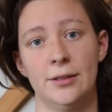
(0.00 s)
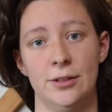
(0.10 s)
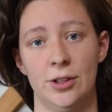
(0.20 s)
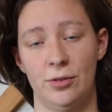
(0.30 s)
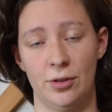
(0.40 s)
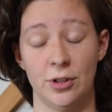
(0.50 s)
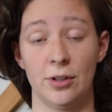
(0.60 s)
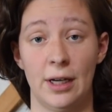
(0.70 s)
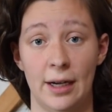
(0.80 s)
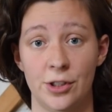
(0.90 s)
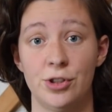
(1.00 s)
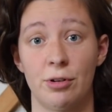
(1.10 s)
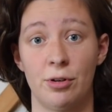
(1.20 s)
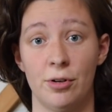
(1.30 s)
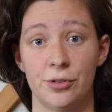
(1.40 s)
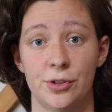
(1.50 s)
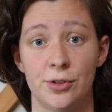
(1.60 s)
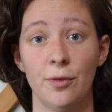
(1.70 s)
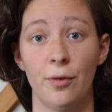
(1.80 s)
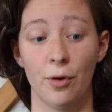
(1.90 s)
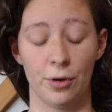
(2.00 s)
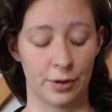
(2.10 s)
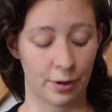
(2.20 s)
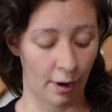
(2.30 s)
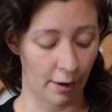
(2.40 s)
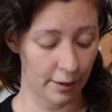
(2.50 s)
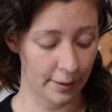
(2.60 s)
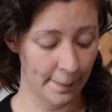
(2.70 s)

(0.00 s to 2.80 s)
So those are the extra costs for the car.